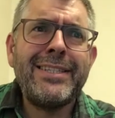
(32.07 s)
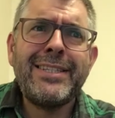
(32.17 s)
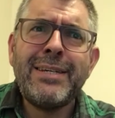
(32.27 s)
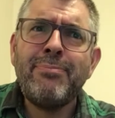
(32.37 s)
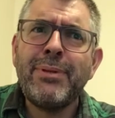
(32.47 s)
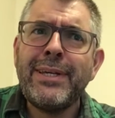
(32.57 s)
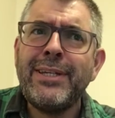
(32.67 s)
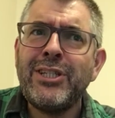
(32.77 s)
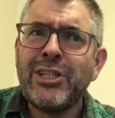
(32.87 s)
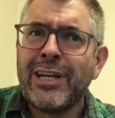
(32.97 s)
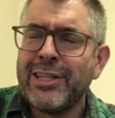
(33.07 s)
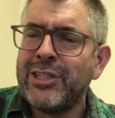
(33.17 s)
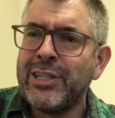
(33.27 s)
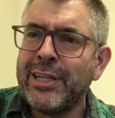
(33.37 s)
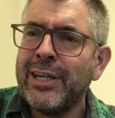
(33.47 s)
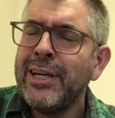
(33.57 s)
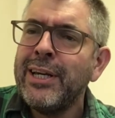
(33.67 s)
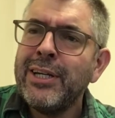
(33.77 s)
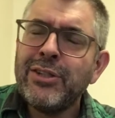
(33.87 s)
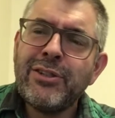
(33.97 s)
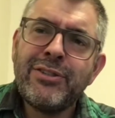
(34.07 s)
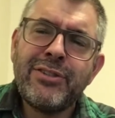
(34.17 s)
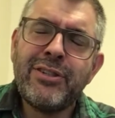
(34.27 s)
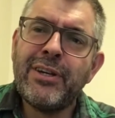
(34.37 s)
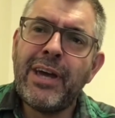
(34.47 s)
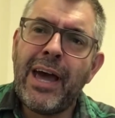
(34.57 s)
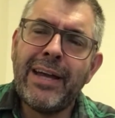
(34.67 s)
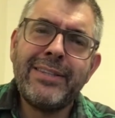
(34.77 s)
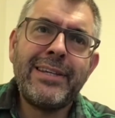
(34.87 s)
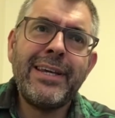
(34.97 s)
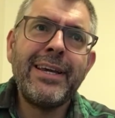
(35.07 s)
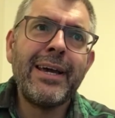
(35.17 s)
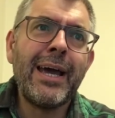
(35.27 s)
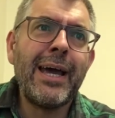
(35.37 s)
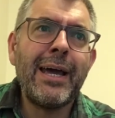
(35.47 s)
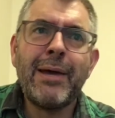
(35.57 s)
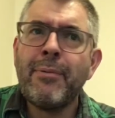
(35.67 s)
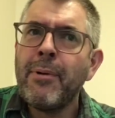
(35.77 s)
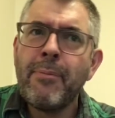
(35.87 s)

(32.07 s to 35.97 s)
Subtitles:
deeply challenging just to dig a